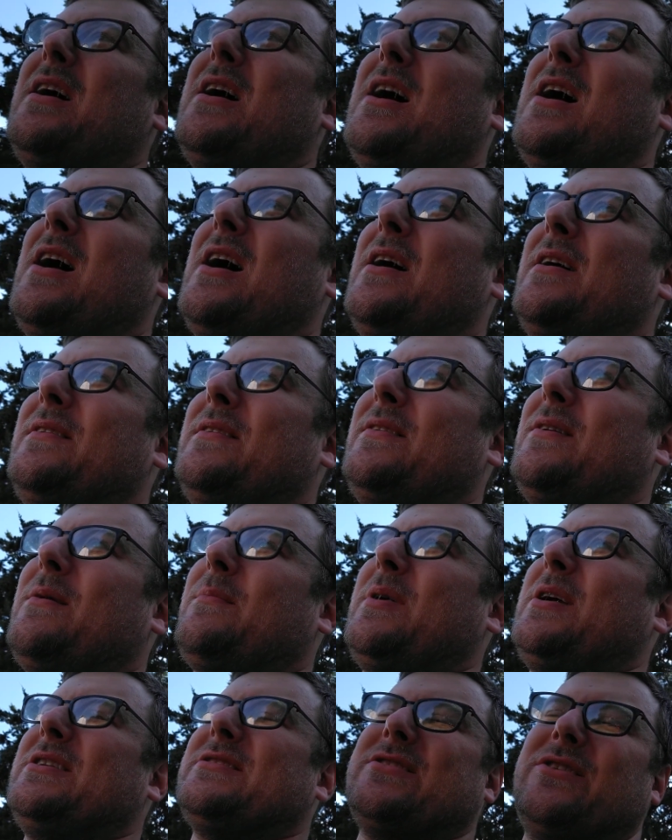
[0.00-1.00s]

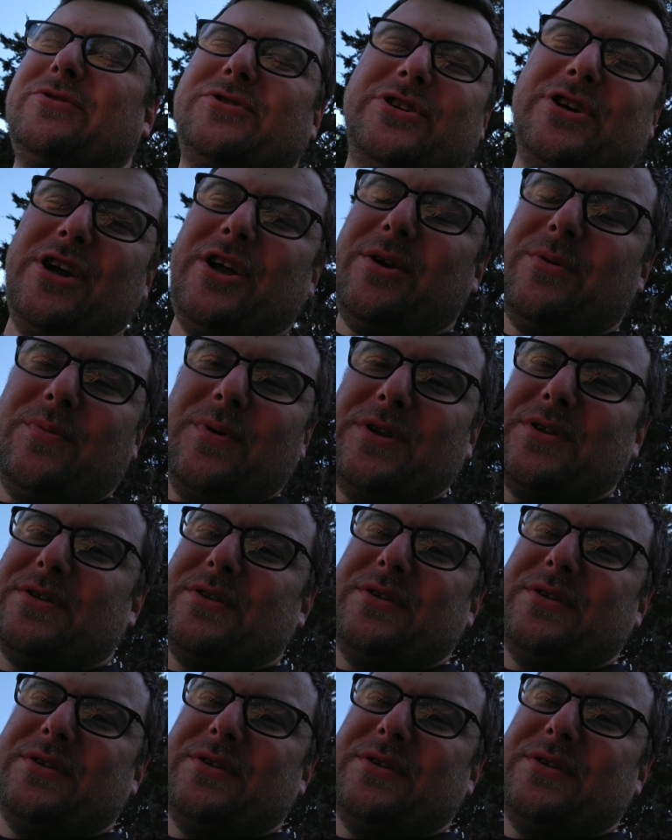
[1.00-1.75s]
Normally associated with,